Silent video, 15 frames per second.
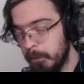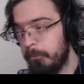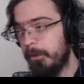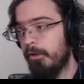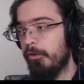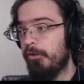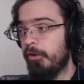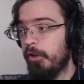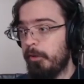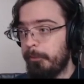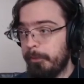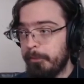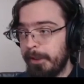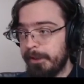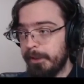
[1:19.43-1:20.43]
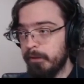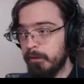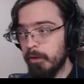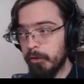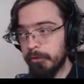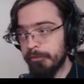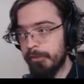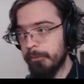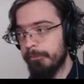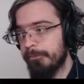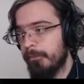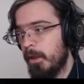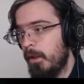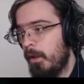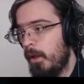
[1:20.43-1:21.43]
because you're going to be making a lot of them
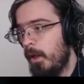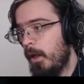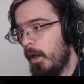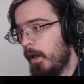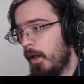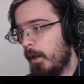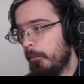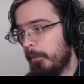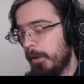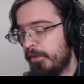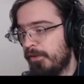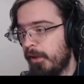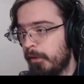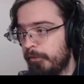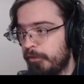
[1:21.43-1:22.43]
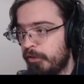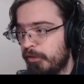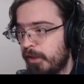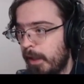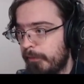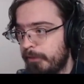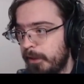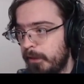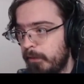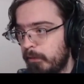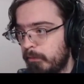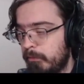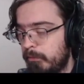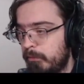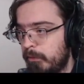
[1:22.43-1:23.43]
instead of just
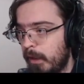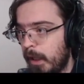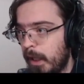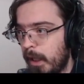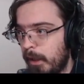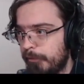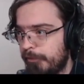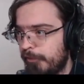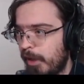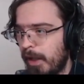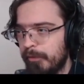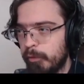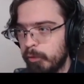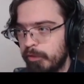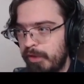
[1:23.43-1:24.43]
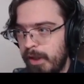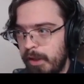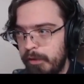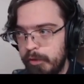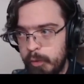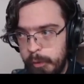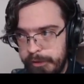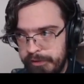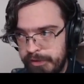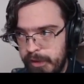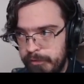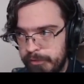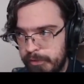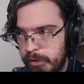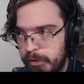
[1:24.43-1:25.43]
having 5 or 10 quick
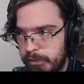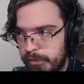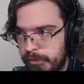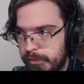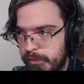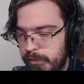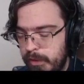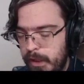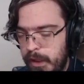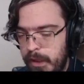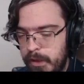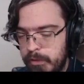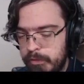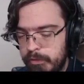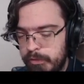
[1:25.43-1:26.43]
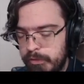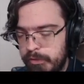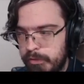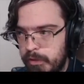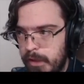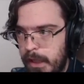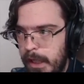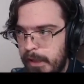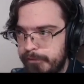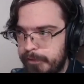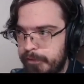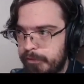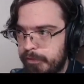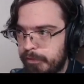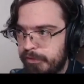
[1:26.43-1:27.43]
save slots and
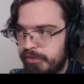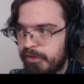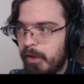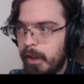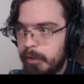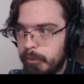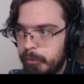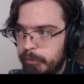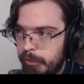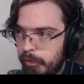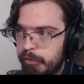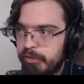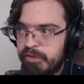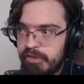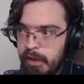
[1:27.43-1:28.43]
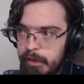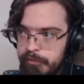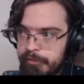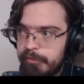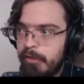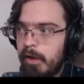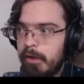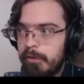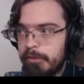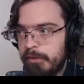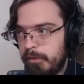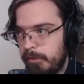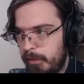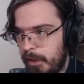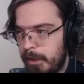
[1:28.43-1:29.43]
having to cycle those save files
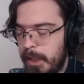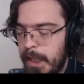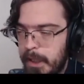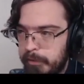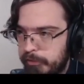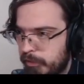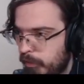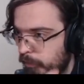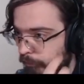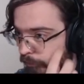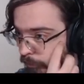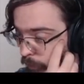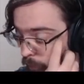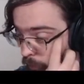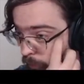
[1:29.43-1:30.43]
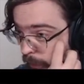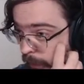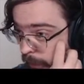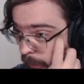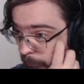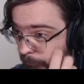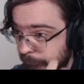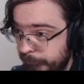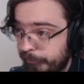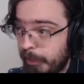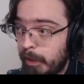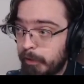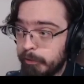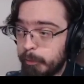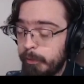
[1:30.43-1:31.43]
in and out of your
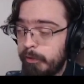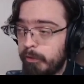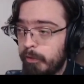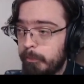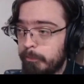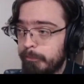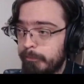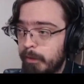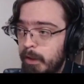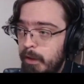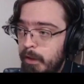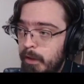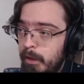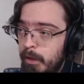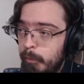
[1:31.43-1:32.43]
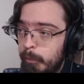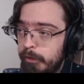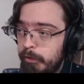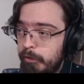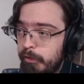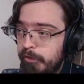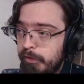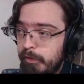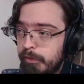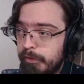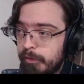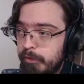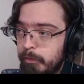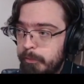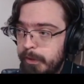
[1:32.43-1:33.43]
files when you're using
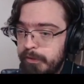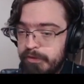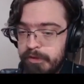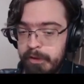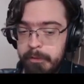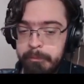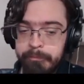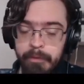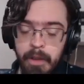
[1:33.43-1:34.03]
this on your PC.